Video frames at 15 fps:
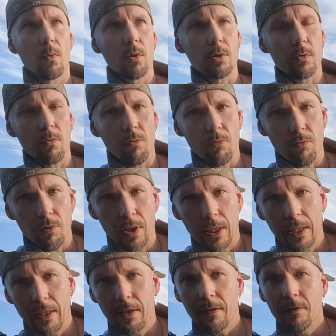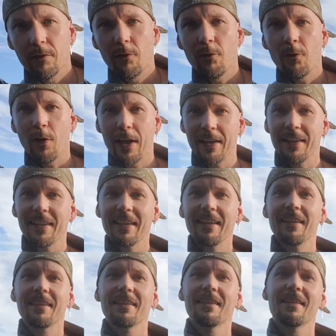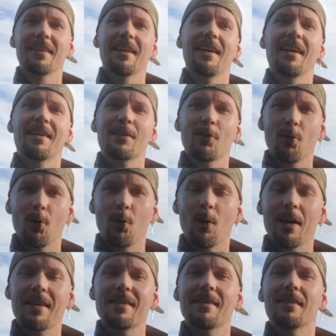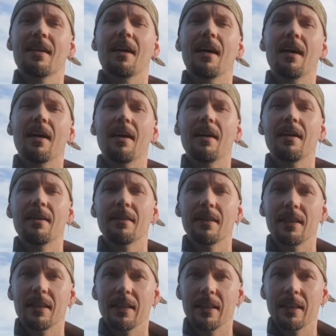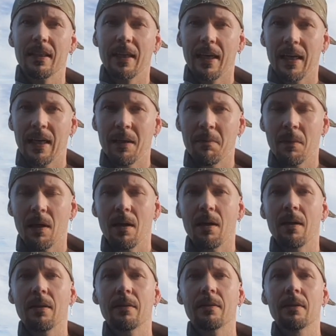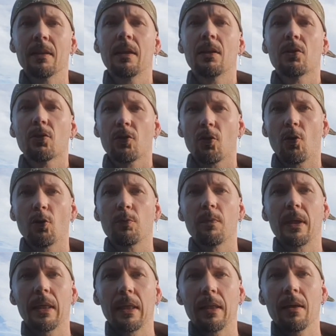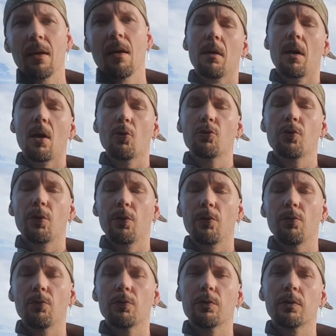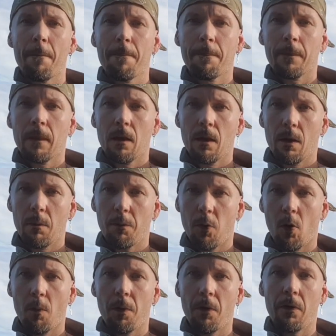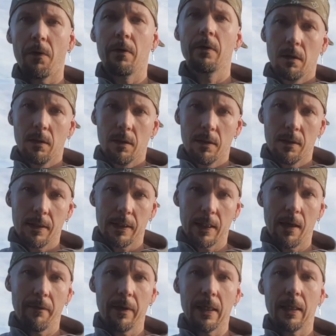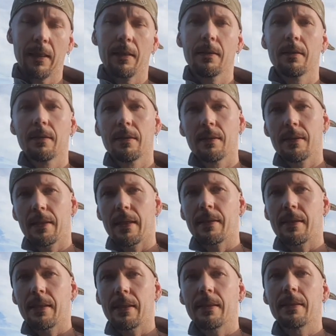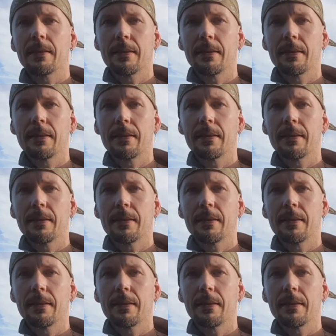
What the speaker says: was really friendly as always, and he came and taught me how to use the proper Slavic Sassanid